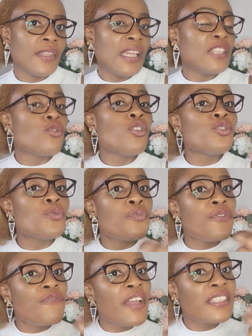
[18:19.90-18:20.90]
It's going to
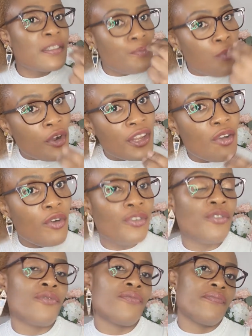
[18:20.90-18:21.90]
prevent body
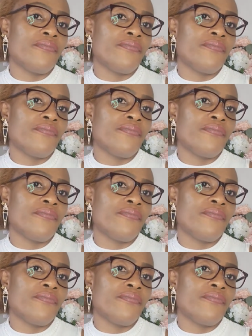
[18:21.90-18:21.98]
odor.